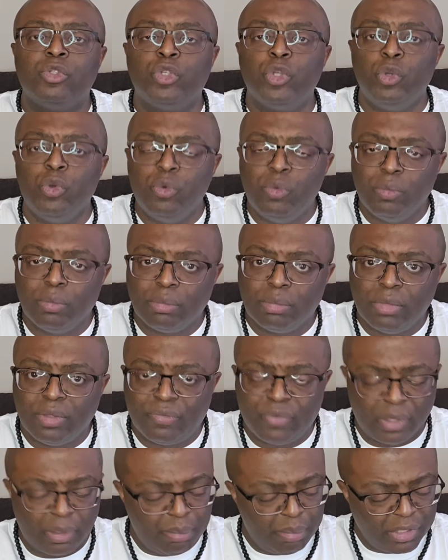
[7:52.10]
two,
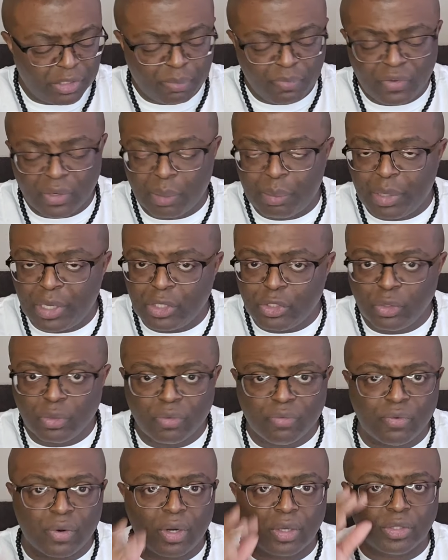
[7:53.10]
the Miss Philippines
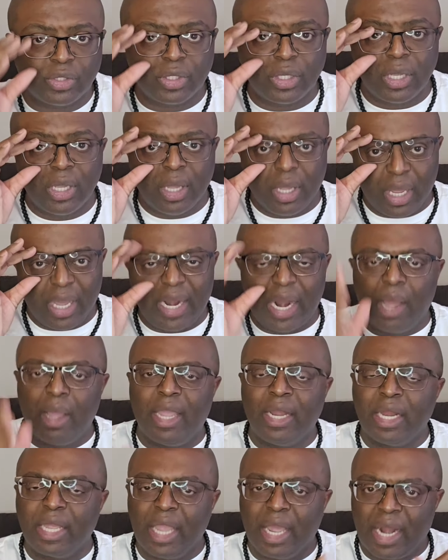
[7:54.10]
Universe. And
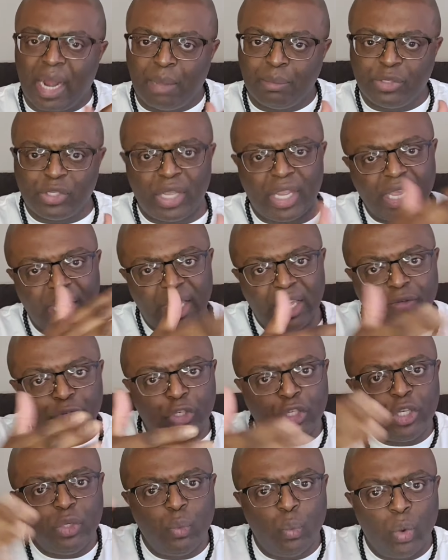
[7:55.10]
again, I'm saying
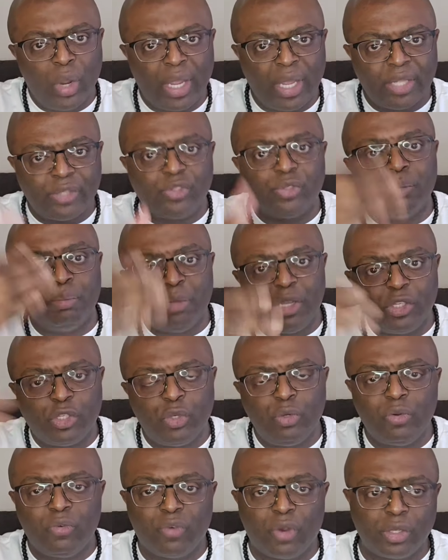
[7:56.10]
if she wins
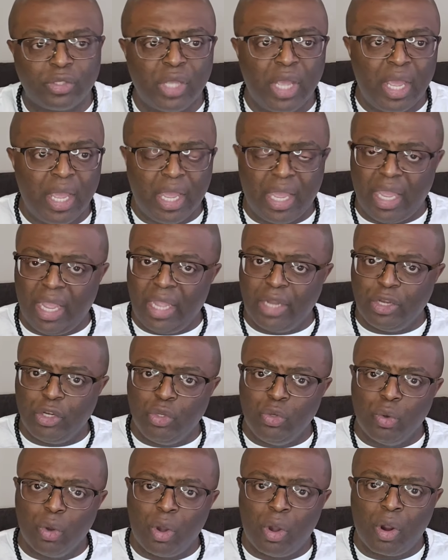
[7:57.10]
Miss Universe, and
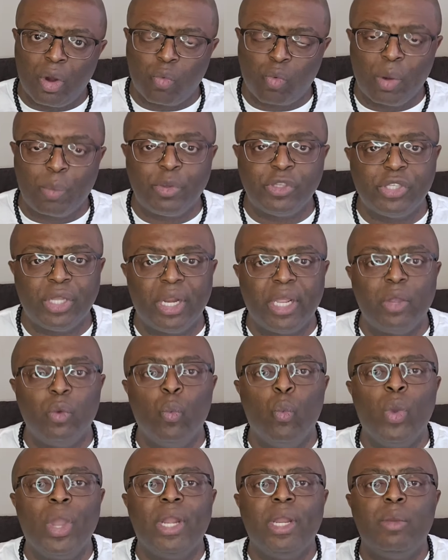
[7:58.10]
you are
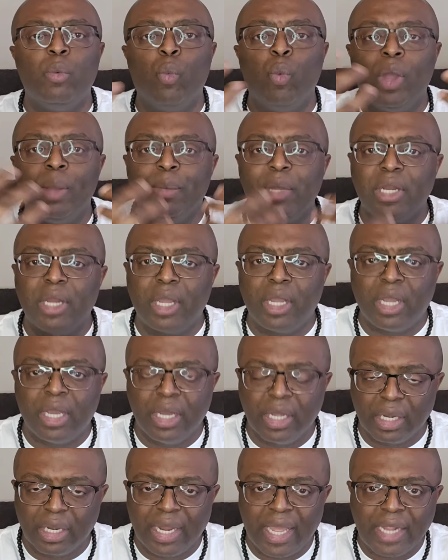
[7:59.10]
representing women
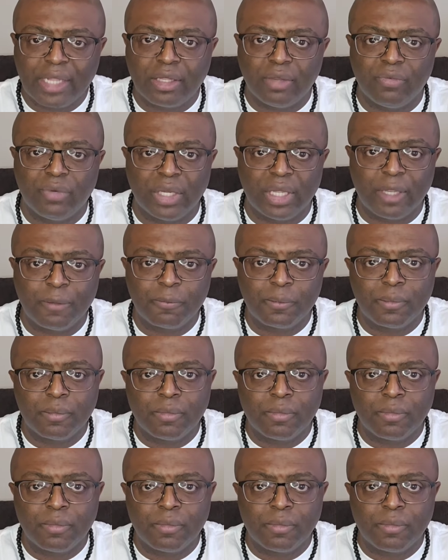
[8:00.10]
collectively.